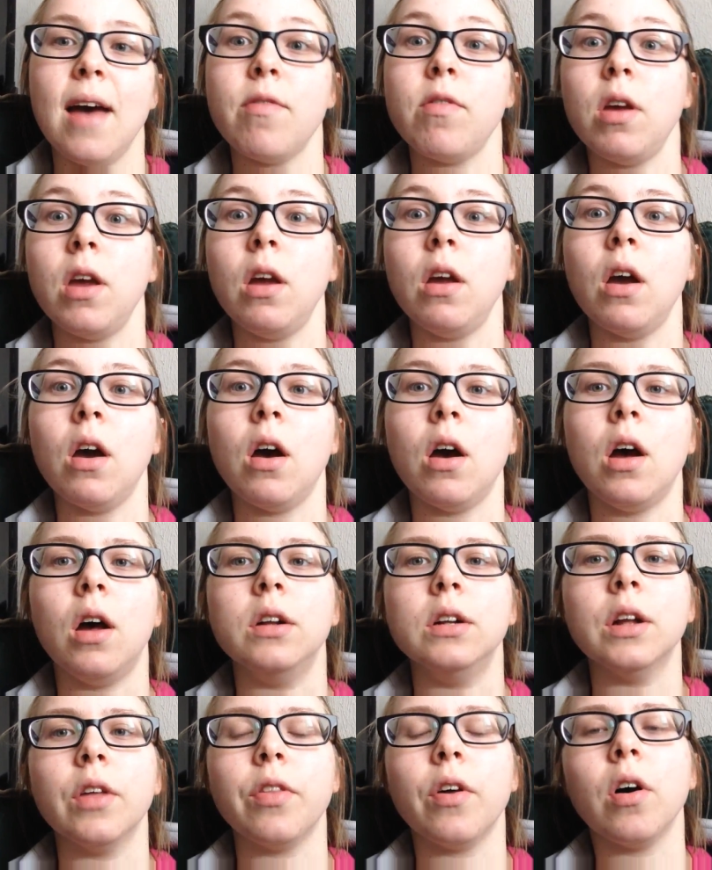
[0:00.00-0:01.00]
having
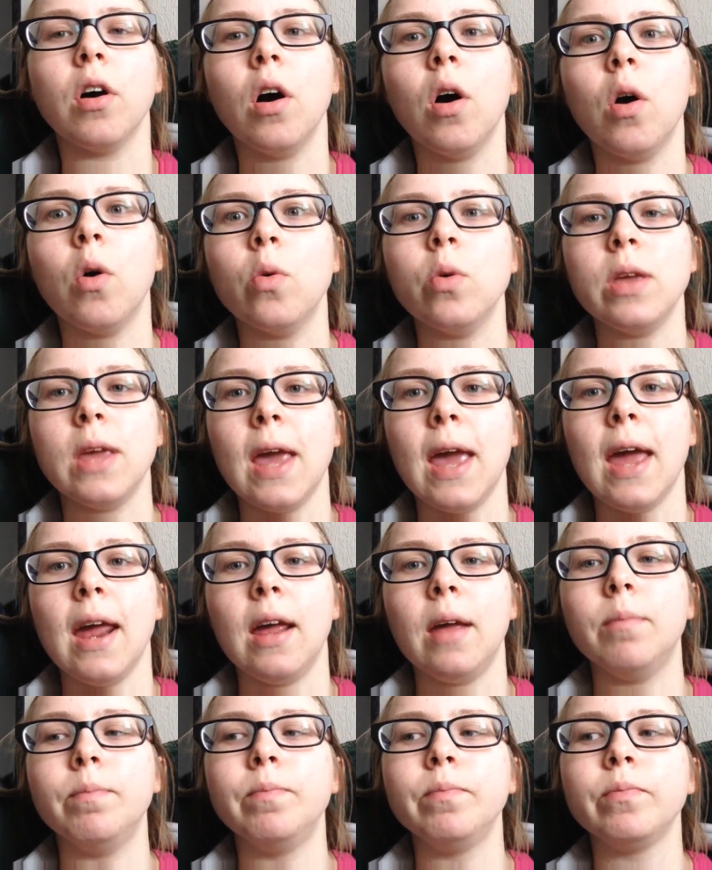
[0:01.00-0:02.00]
another whole
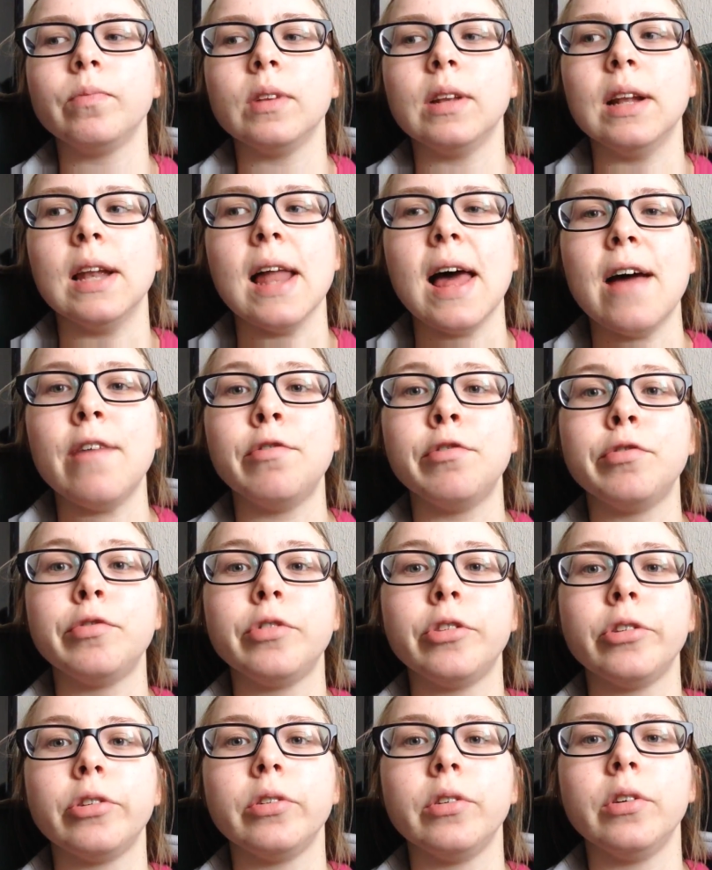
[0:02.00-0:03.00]
year
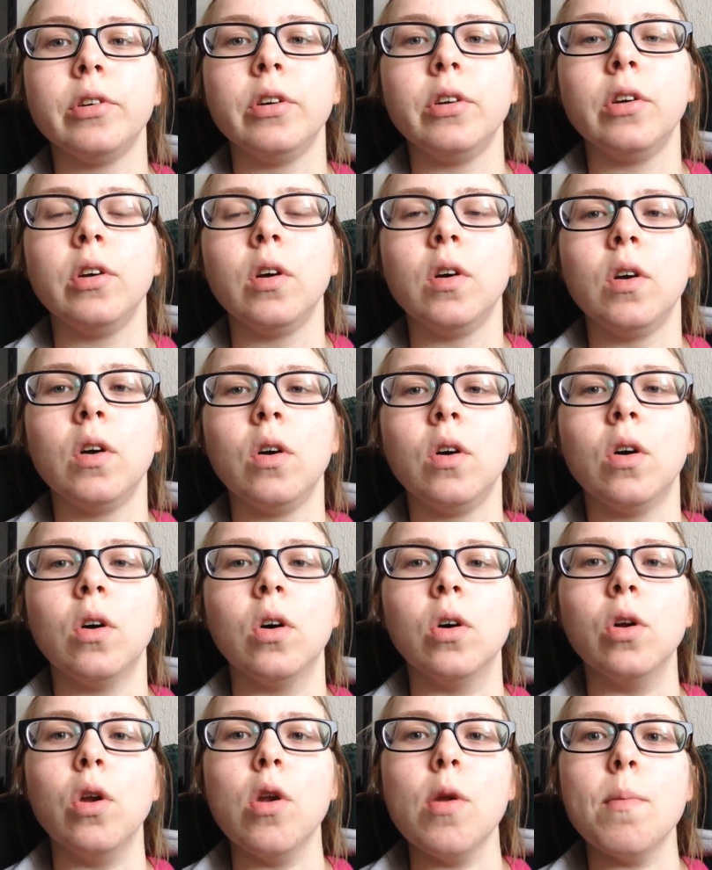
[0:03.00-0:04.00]
left
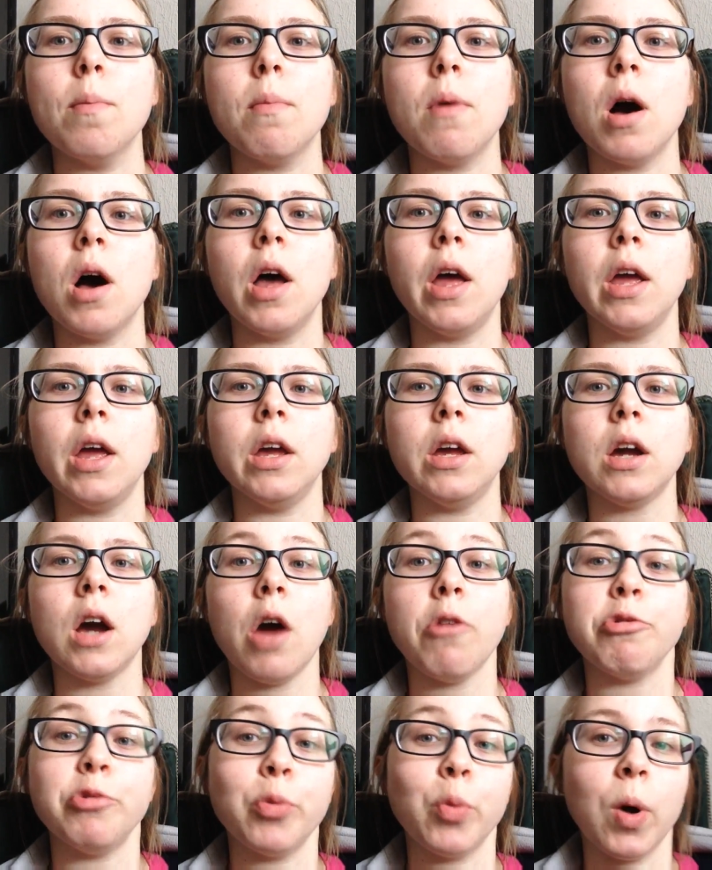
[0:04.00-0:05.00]
on my
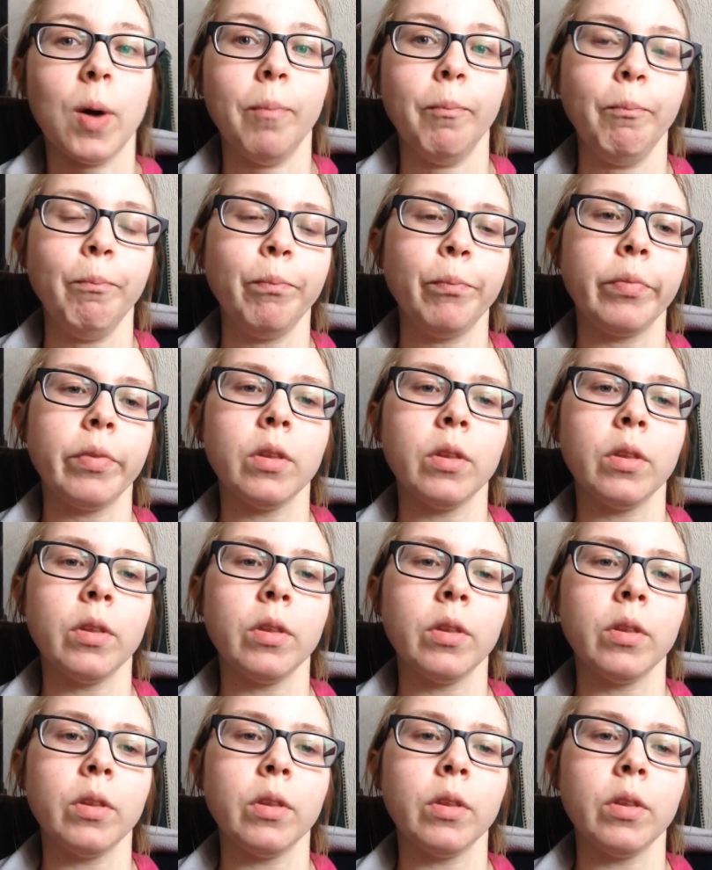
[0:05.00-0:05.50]
current one.